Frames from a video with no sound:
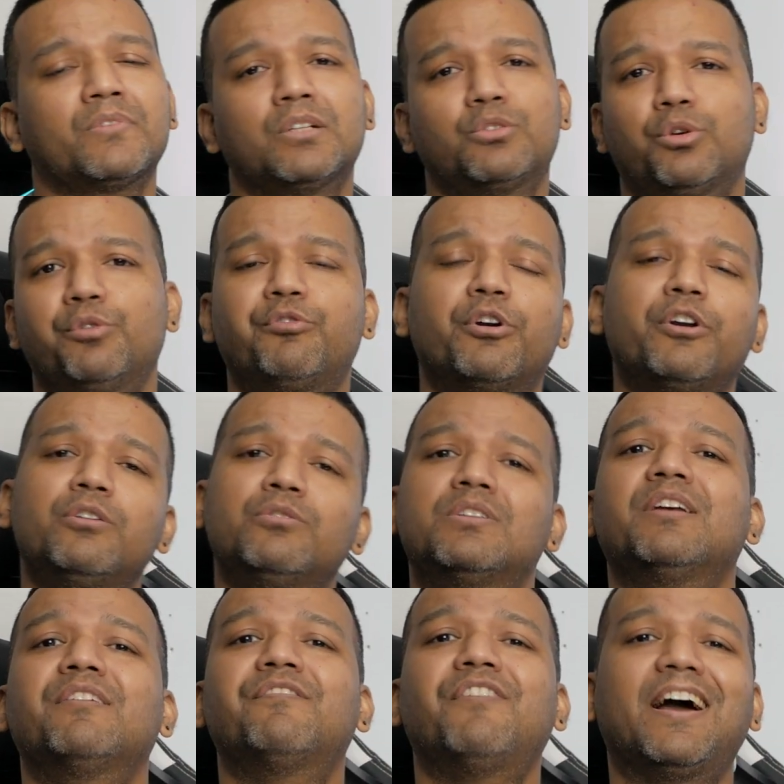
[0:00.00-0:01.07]
So if you're
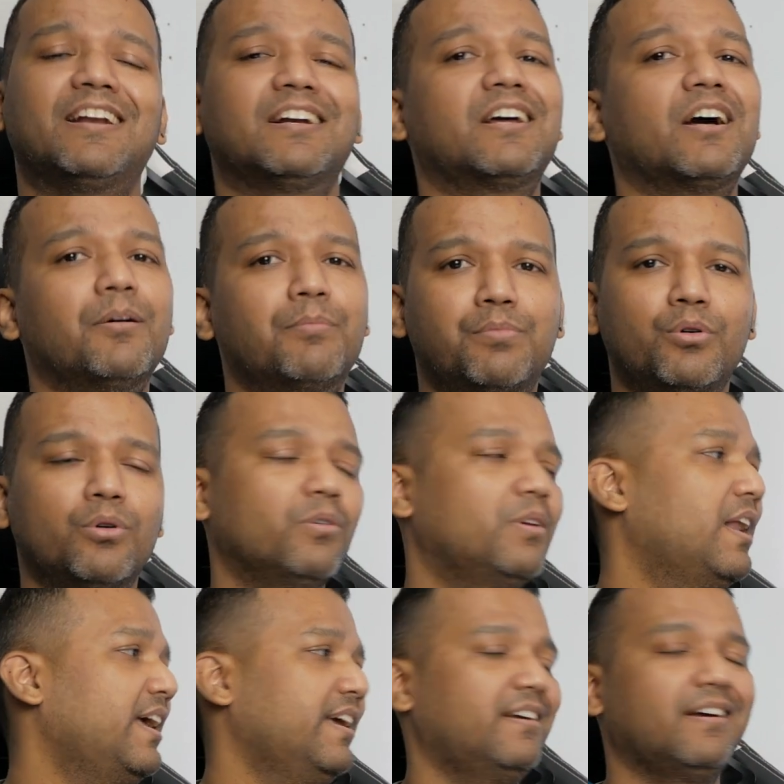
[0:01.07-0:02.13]
using Final Cut Pro
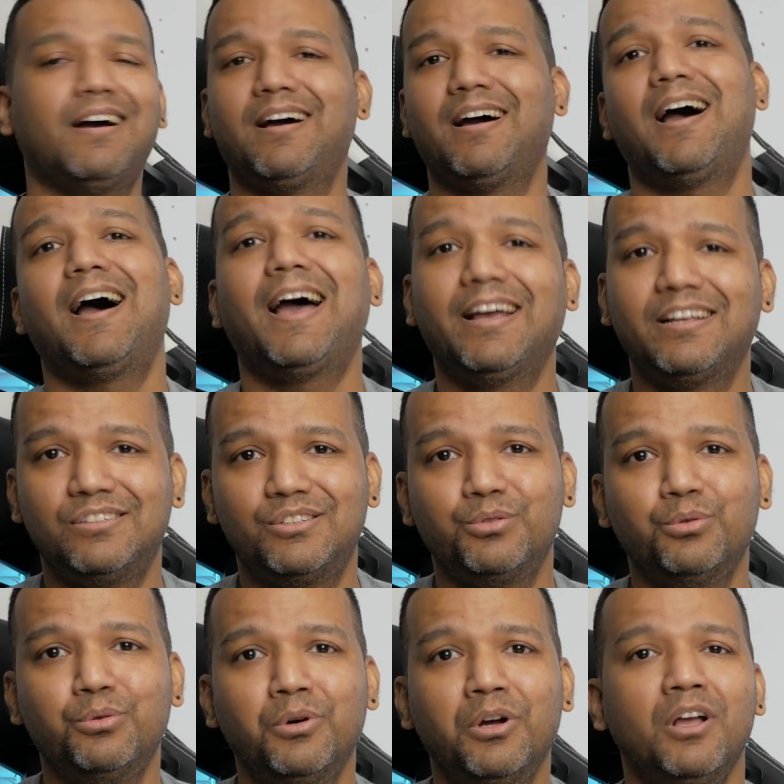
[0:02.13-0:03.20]
like I
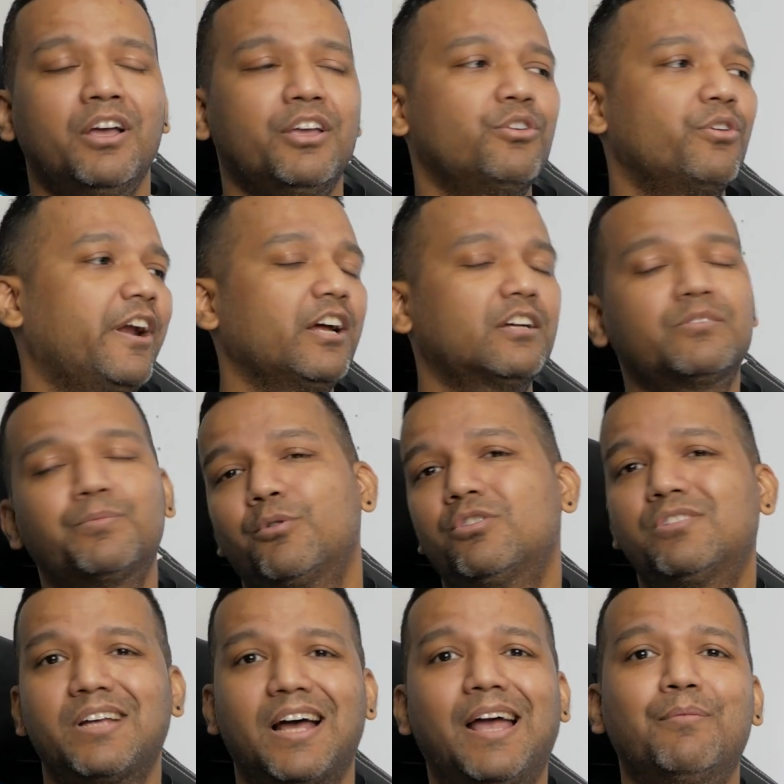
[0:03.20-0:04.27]
do, your
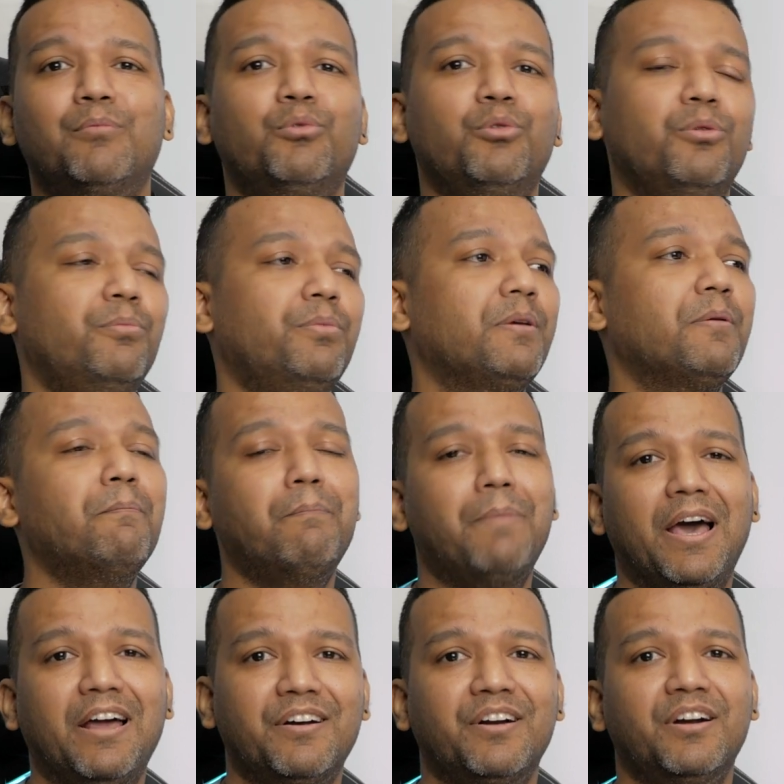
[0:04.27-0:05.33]
export time will be
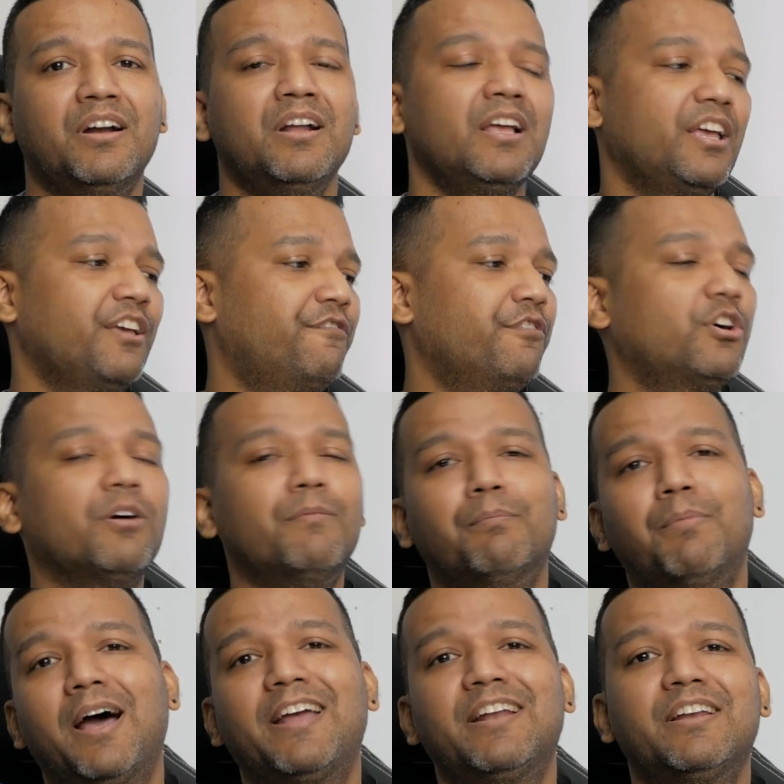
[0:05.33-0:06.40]
better if you
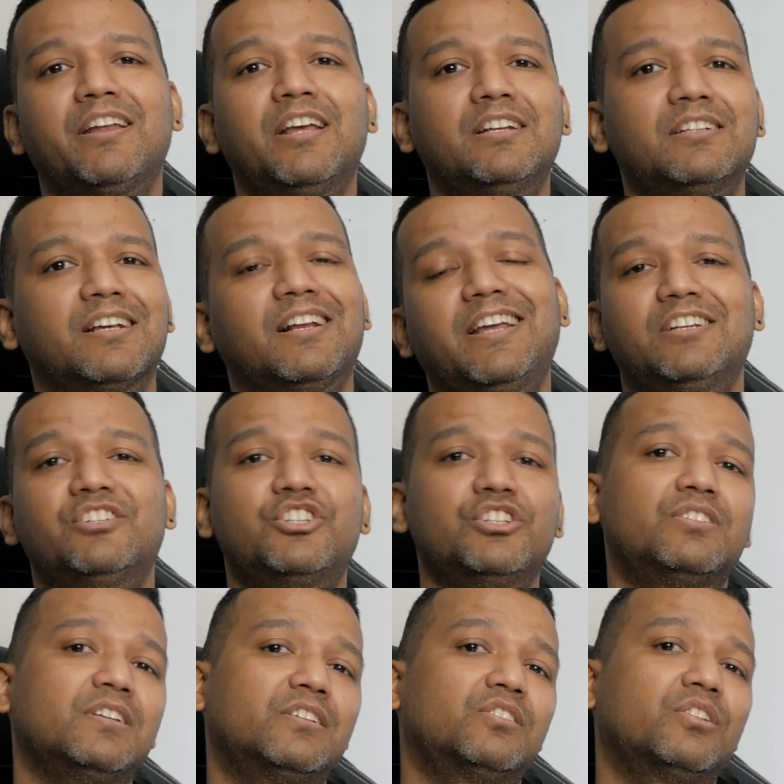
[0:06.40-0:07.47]
combine Intel HD
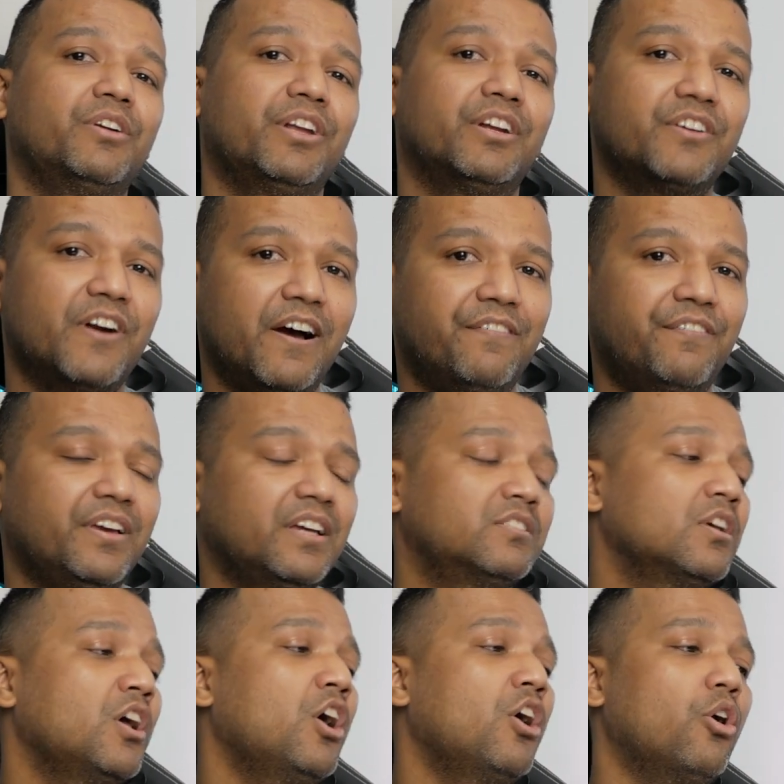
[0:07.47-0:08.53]
630 graphics
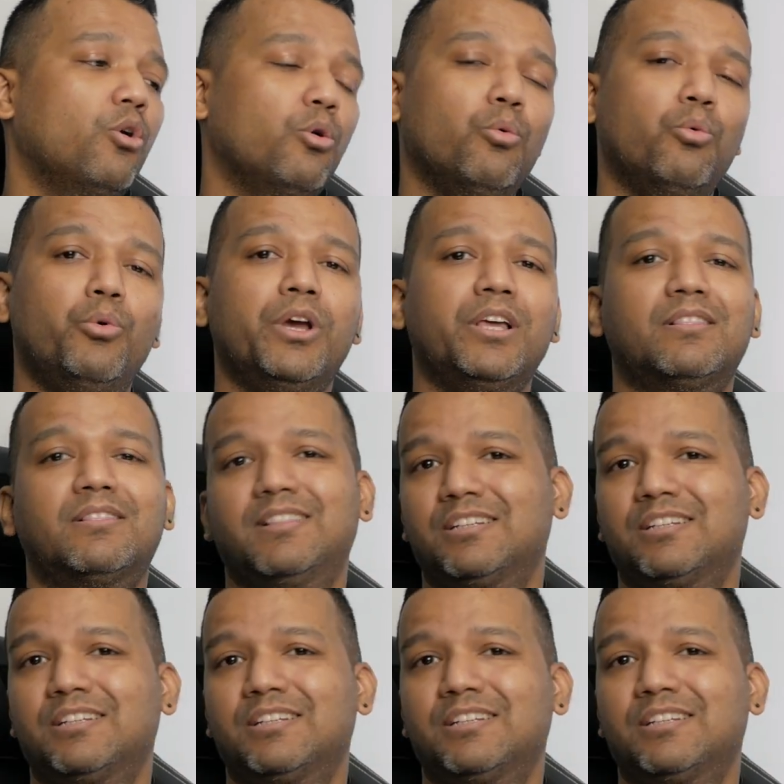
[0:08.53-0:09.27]
with